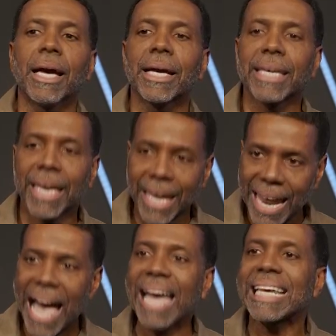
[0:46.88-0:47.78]

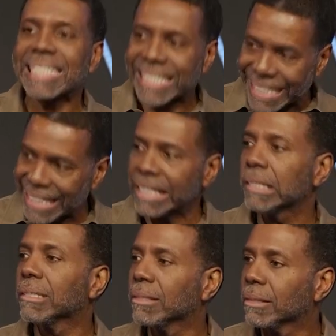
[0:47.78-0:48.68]
Cannot see.
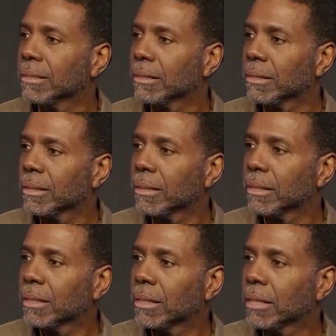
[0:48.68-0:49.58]

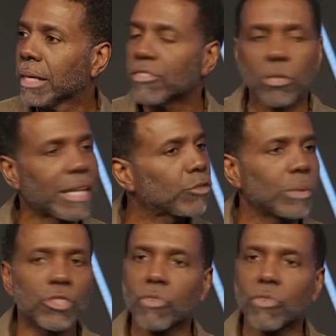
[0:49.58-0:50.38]
And so that's what he's